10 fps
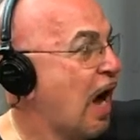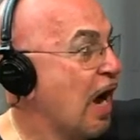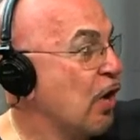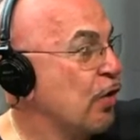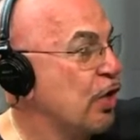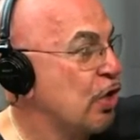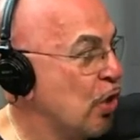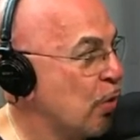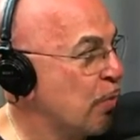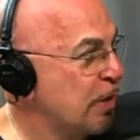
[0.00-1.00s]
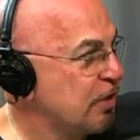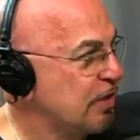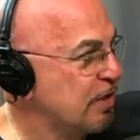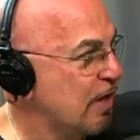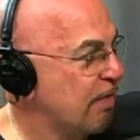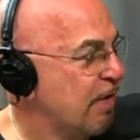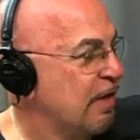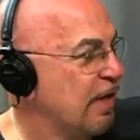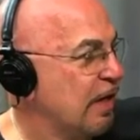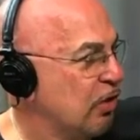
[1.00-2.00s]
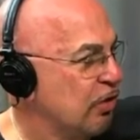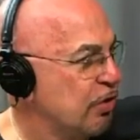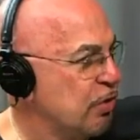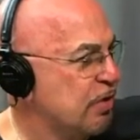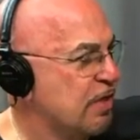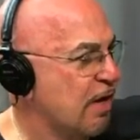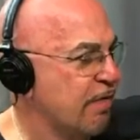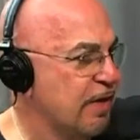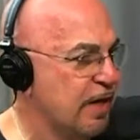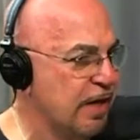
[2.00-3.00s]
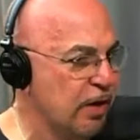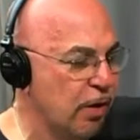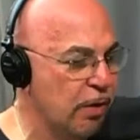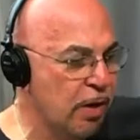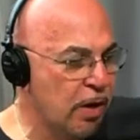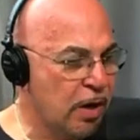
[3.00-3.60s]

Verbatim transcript: I already know a bunch of stuff and then I learn new stuff and then I go